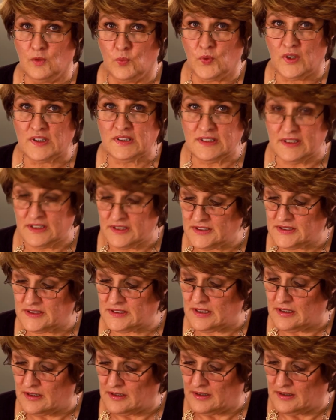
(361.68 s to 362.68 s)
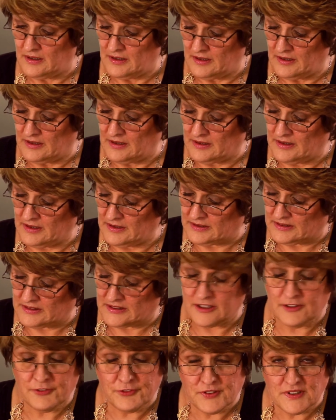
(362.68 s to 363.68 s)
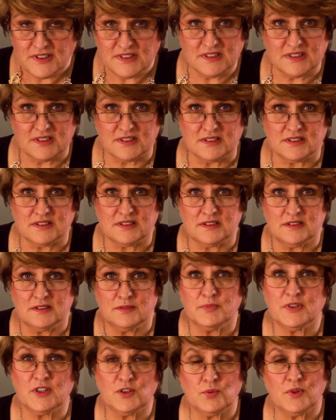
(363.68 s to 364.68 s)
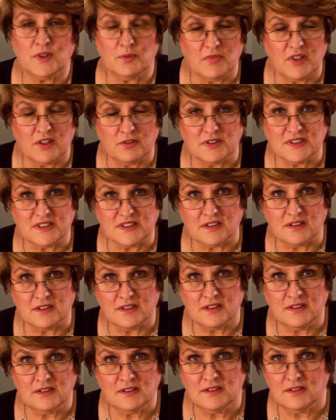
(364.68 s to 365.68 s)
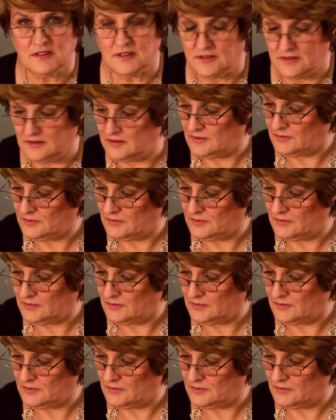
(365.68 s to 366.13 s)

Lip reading: What is the differences between my resultant